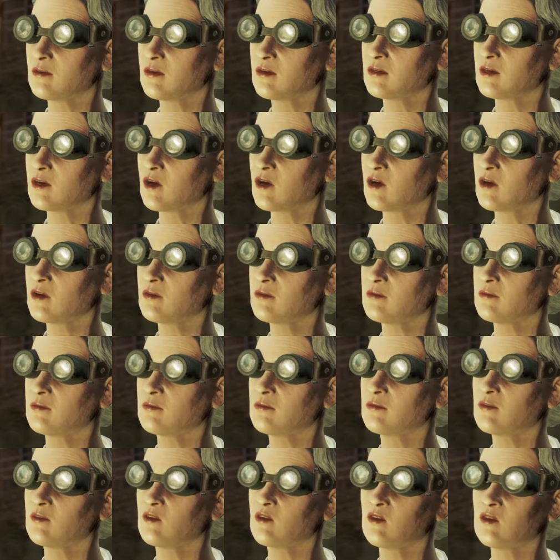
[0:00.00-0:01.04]
Enter
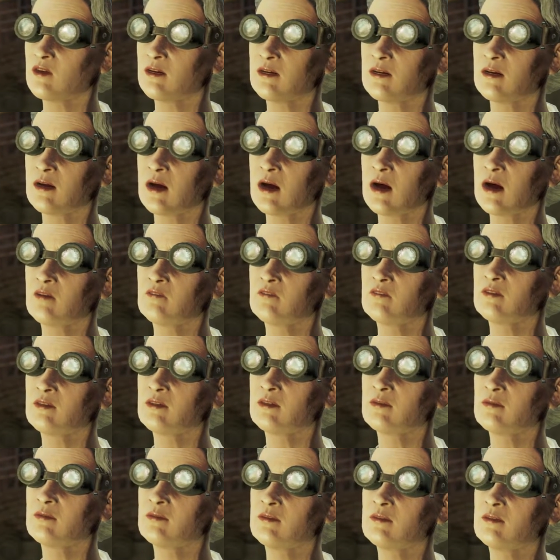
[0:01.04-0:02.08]
the SAFE
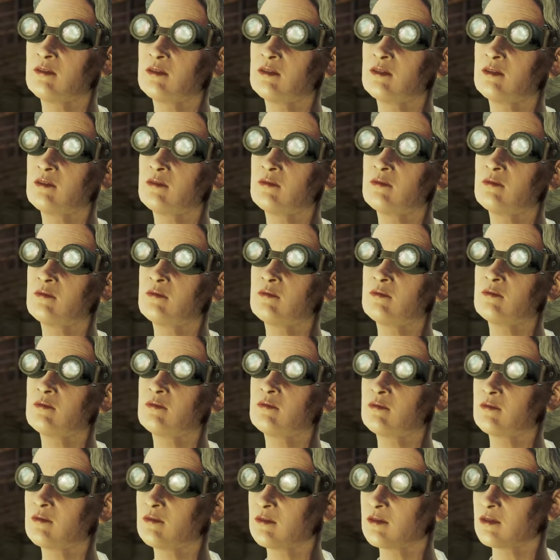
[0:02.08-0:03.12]
test.
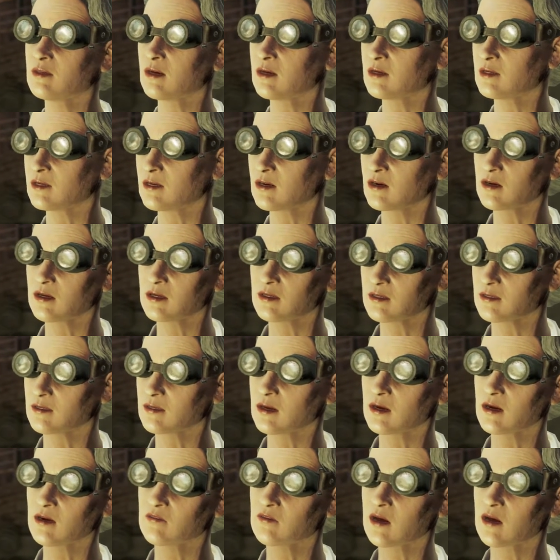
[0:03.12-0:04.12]
The test is in its